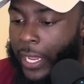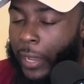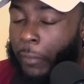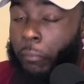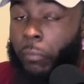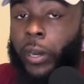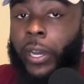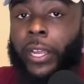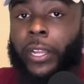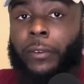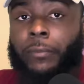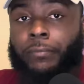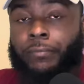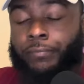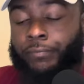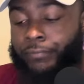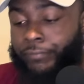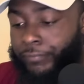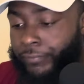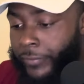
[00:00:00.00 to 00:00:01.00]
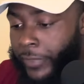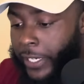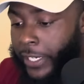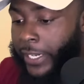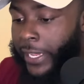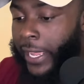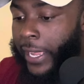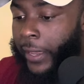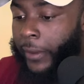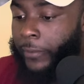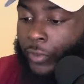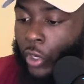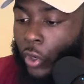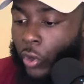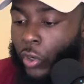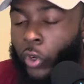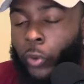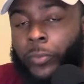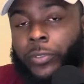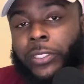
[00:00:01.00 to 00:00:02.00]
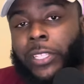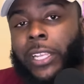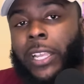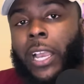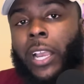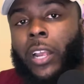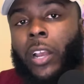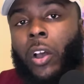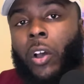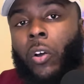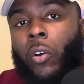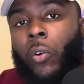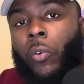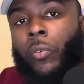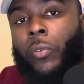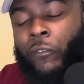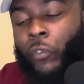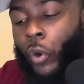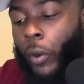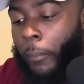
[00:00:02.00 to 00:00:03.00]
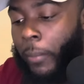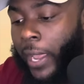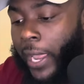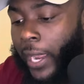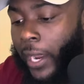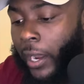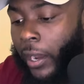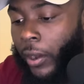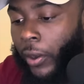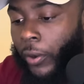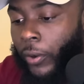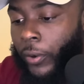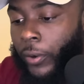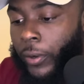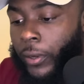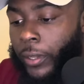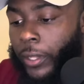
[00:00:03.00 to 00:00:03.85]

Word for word: But in that, Oklahoma State got called for a bad call.